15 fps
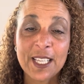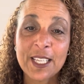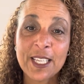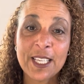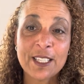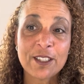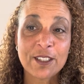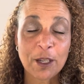
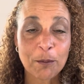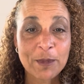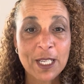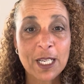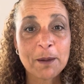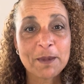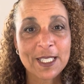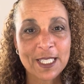is
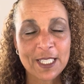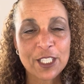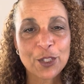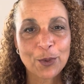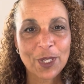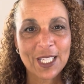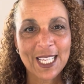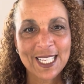sometimes it is
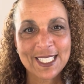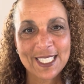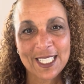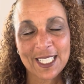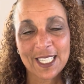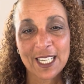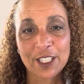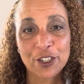
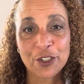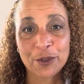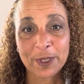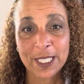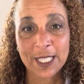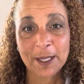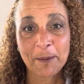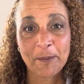realizing a
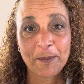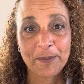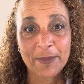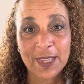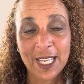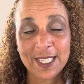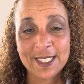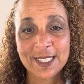dream
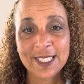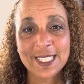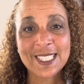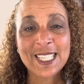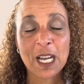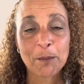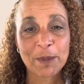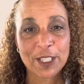is
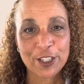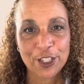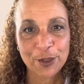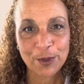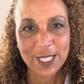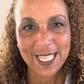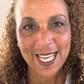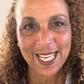coming to
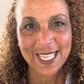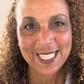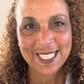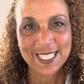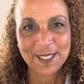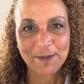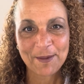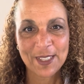an
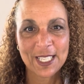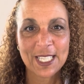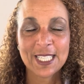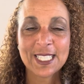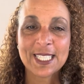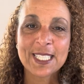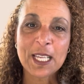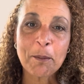end.
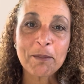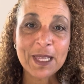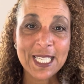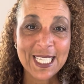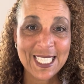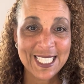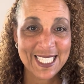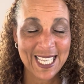
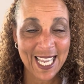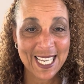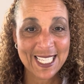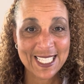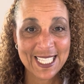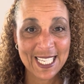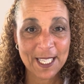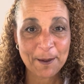Something is
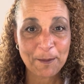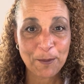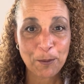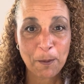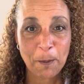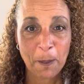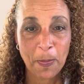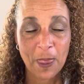ending.
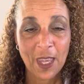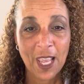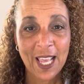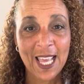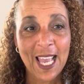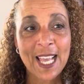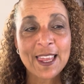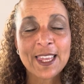
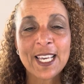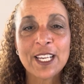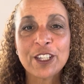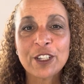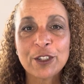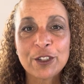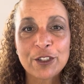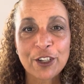And then
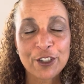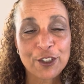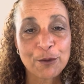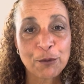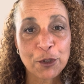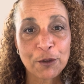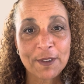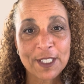you start to
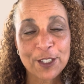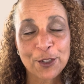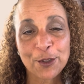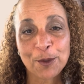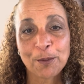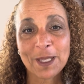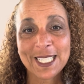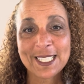move into a
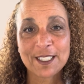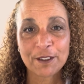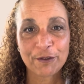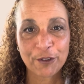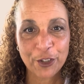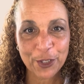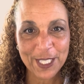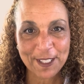place of
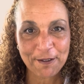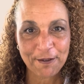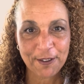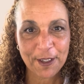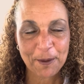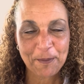grief.